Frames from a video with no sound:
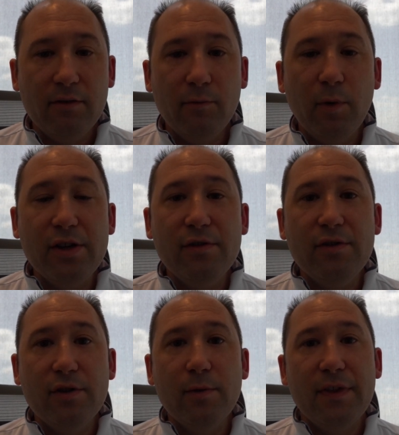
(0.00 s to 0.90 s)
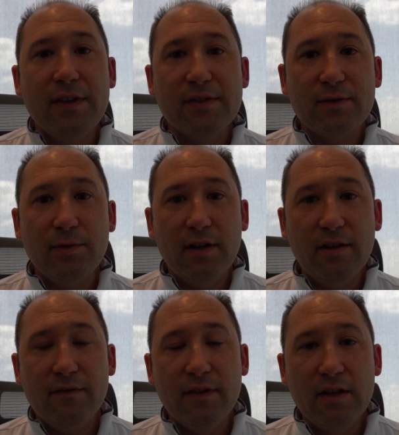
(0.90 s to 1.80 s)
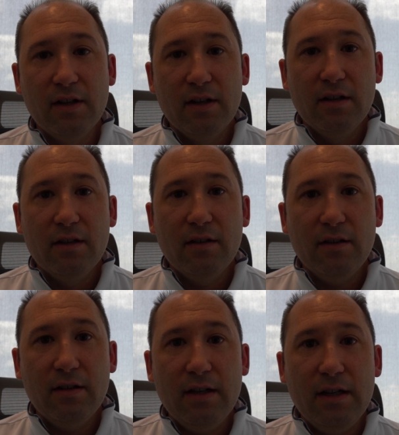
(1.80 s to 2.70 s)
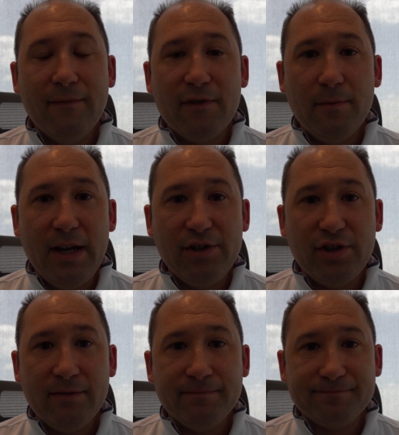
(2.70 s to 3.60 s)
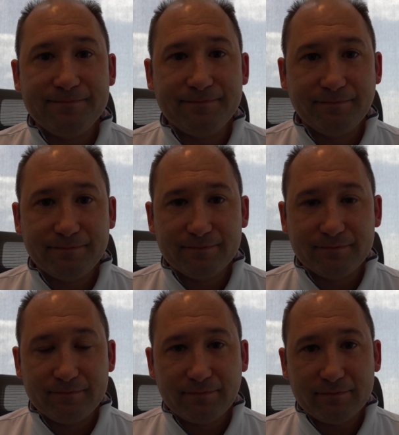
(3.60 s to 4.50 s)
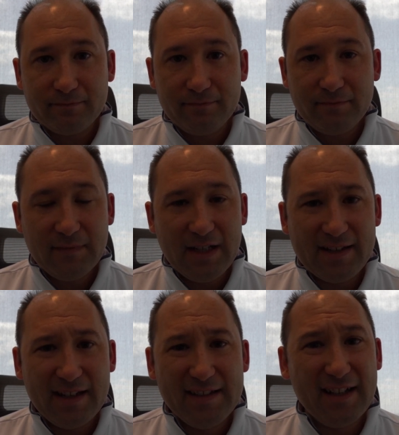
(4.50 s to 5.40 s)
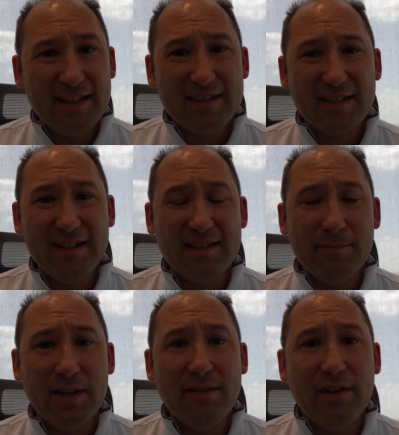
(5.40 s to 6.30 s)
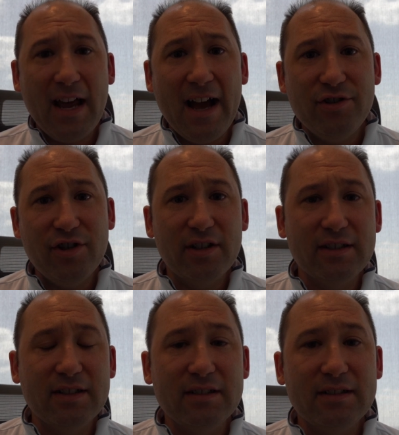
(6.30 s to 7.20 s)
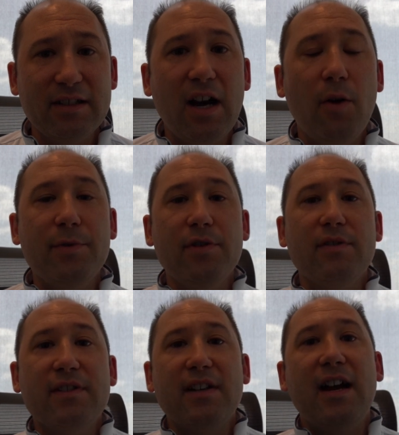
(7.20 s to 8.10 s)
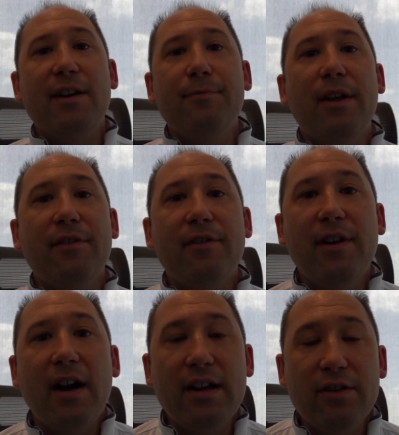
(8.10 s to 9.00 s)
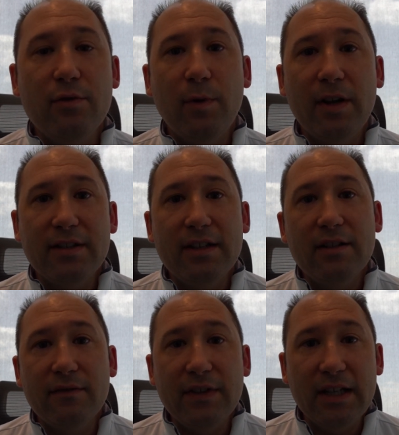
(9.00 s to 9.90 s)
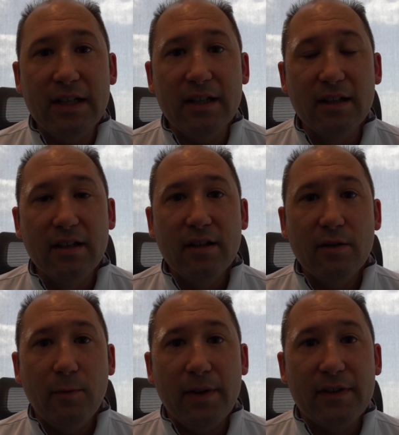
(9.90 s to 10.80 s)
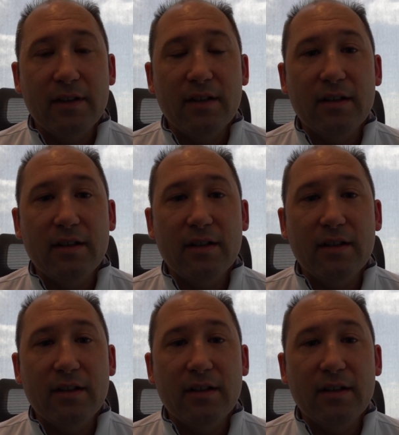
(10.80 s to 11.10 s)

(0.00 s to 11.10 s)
What do you do with this sort of information? As I said, it's a bit of an adjunct to help you decide whether or not you want to intervene with